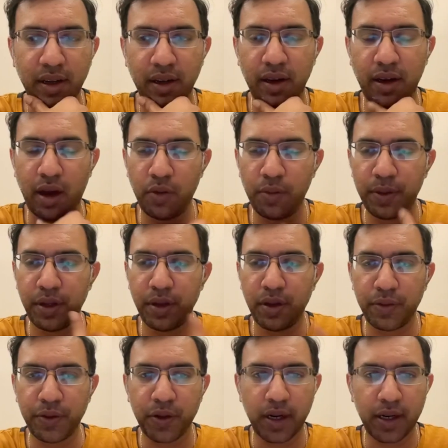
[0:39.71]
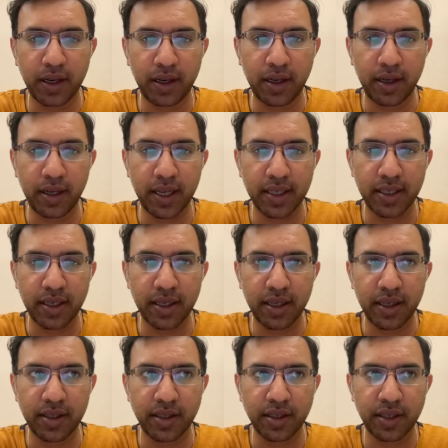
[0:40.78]
how many of you attended
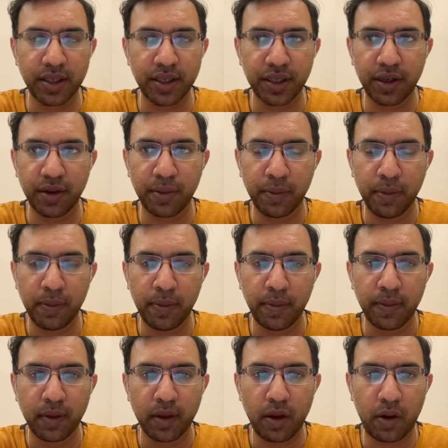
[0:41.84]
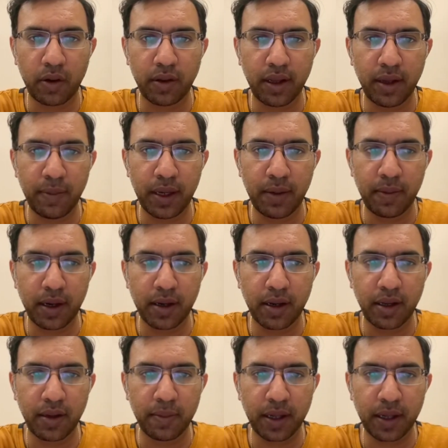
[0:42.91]
yesterday's session on the email
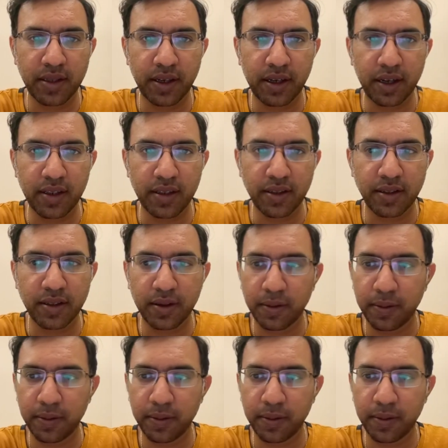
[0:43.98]
marketing masterclass,